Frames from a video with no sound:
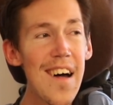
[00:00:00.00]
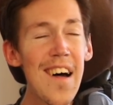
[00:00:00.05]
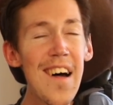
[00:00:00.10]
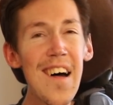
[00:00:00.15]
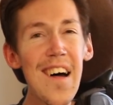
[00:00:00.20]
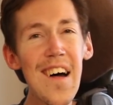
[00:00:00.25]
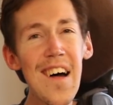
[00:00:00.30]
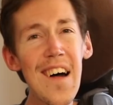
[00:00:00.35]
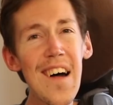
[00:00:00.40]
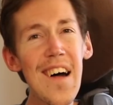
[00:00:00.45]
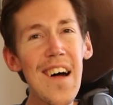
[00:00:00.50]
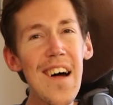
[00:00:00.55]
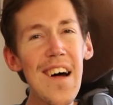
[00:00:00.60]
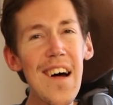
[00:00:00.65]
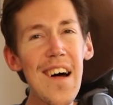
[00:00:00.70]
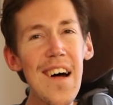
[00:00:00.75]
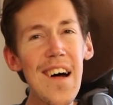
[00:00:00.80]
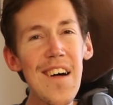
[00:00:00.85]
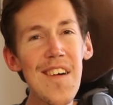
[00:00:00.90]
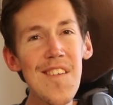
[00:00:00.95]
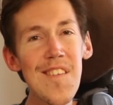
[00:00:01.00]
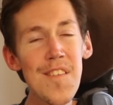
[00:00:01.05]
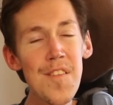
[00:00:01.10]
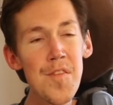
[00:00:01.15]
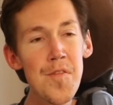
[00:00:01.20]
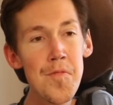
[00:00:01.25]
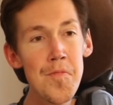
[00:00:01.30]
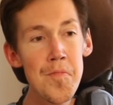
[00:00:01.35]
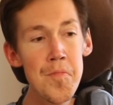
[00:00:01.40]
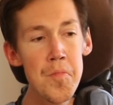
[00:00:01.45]

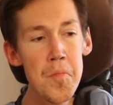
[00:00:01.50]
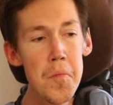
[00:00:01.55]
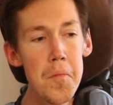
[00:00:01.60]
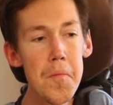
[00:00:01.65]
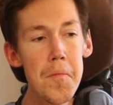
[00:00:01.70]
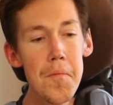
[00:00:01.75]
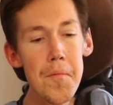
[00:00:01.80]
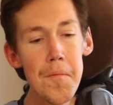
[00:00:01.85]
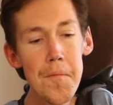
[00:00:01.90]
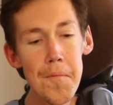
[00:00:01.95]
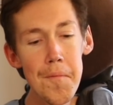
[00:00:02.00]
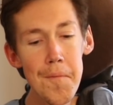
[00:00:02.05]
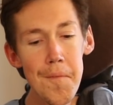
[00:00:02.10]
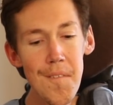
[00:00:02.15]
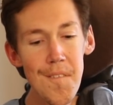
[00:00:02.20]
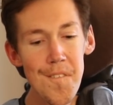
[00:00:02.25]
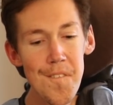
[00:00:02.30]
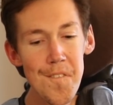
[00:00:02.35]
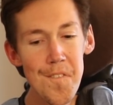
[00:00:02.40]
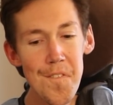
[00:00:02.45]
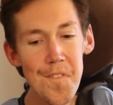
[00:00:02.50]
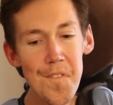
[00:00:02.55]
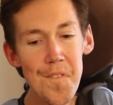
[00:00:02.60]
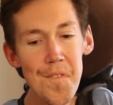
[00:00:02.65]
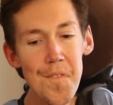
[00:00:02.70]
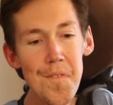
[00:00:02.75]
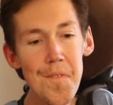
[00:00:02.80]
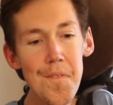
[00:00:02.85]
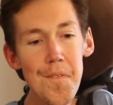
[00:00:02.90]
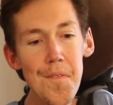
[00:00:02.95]

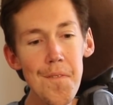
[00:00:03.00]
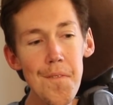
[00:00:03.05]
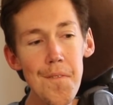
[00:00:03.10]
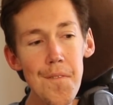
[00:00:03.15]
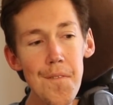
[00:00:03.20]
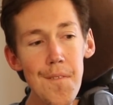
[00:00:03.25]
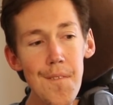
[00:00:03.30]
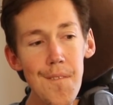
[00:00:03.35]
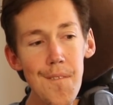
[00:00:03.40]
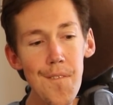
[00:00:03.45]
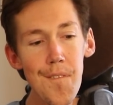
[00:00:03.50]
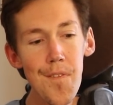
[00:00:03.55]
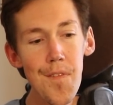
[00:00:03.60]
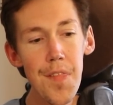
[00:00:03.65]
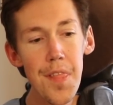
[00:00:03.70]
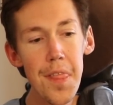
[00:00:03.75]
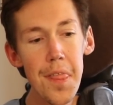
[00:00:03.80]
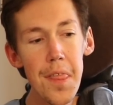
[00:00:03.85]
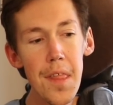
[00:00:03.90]
[no speech]